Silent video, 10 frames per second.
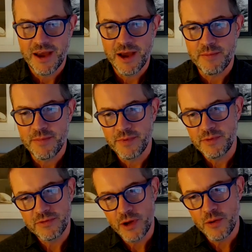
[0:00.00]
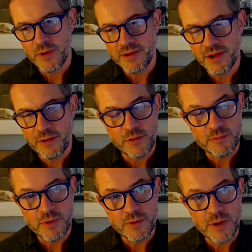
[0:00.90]
So
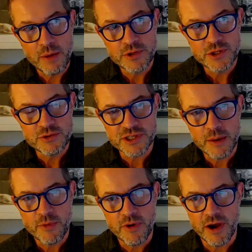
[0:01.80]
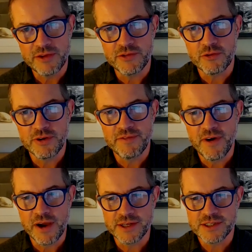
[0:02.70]
how would you summarize your
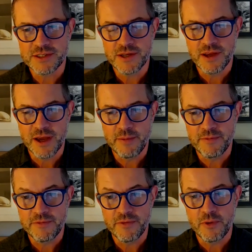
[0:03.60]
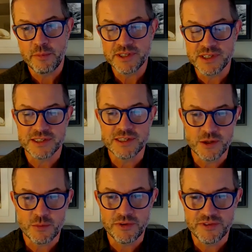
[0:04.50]
advice for businesses
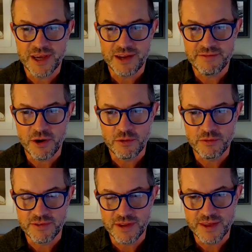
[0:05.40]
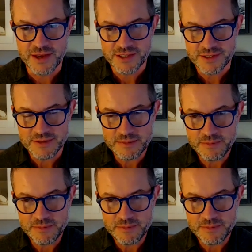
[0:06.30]
that want to get involved in this?